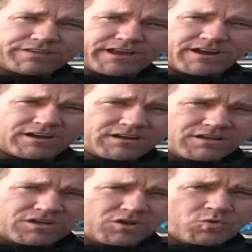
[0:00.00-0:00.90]
here.
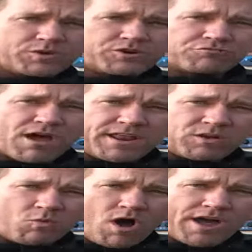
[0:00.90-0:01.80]
When you're
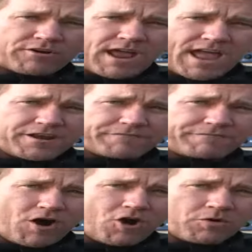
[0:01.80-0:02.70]
running water and
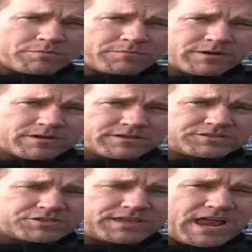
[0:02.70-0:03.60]
foam
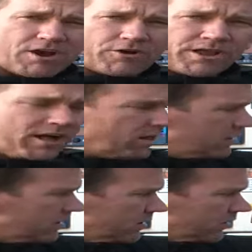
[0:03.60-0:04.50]
to the aerial,
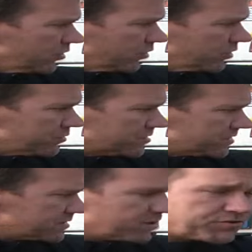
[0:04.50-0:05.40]
you'll use
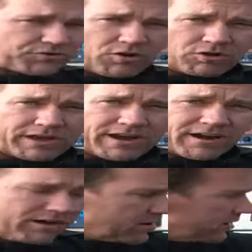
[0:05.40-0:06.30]
this control
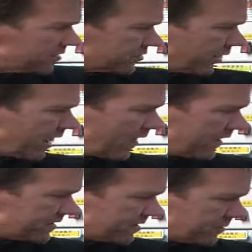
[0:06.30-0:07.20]
here. So again,
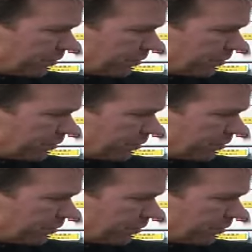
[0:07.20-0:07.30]
this is